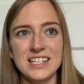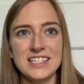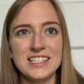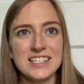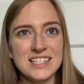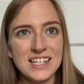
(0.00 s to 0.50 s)

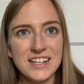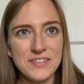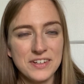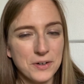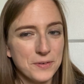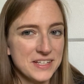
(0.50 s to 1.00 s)
doesn't
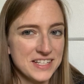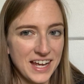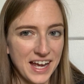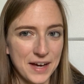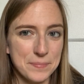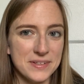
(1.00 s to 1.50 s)
even always
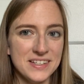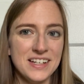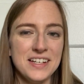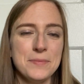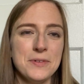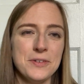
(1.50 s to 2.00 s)
happen
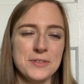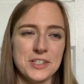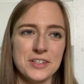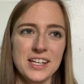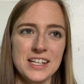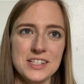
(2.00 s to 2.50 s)
anymore, which
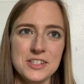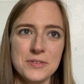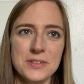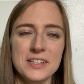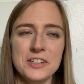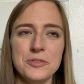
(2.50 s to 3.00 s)
I'll get
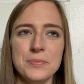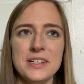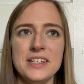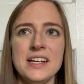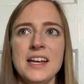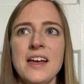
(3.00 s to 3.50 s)
into a little
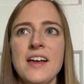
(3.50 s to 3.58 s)
bit.